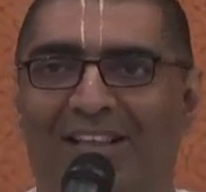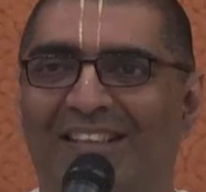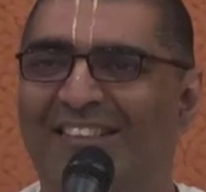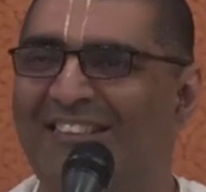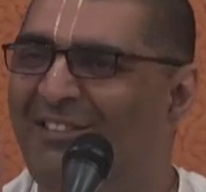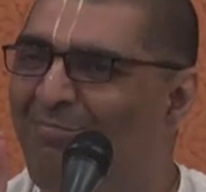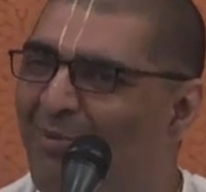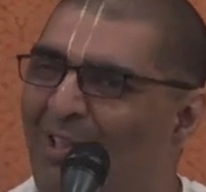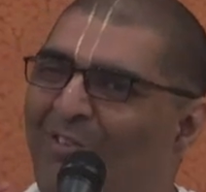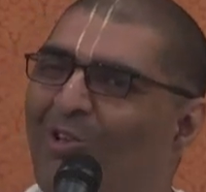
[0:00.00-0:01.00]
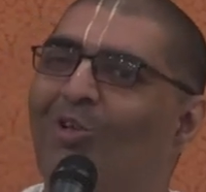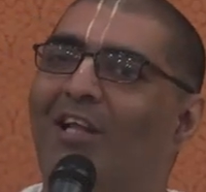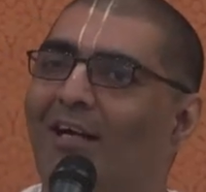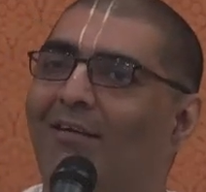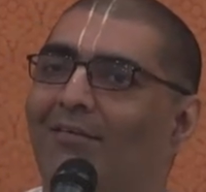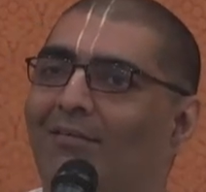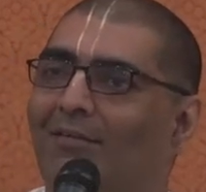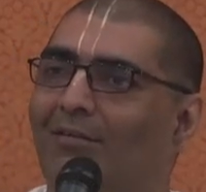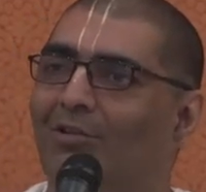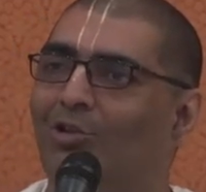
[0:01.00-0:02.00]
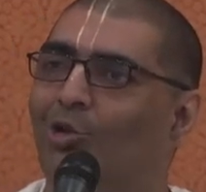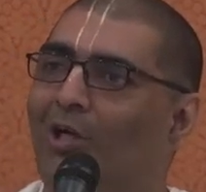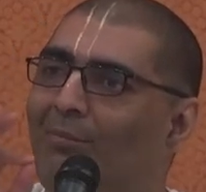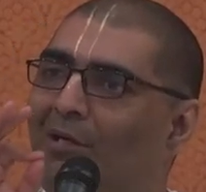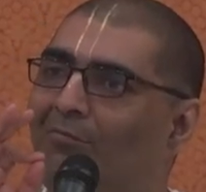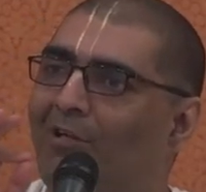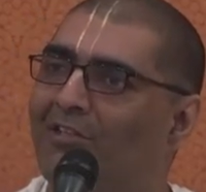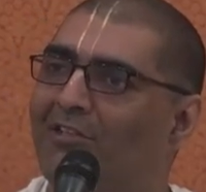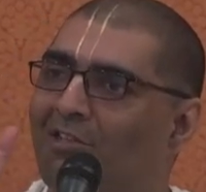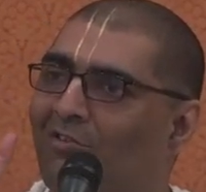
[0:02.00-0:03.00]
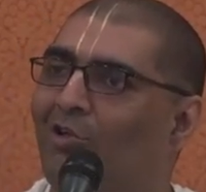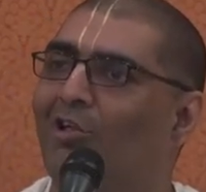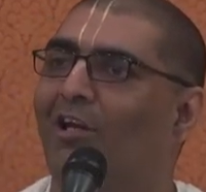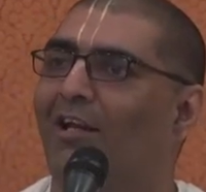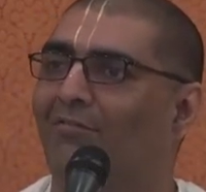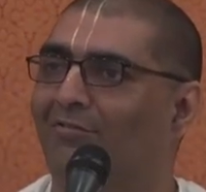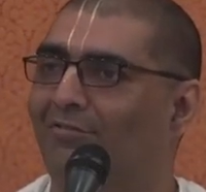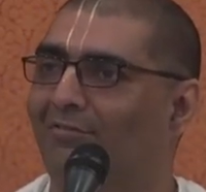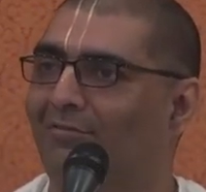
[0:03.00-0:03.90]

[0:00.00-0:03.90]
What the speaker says: Simply if you do that, you can become very successful in your life.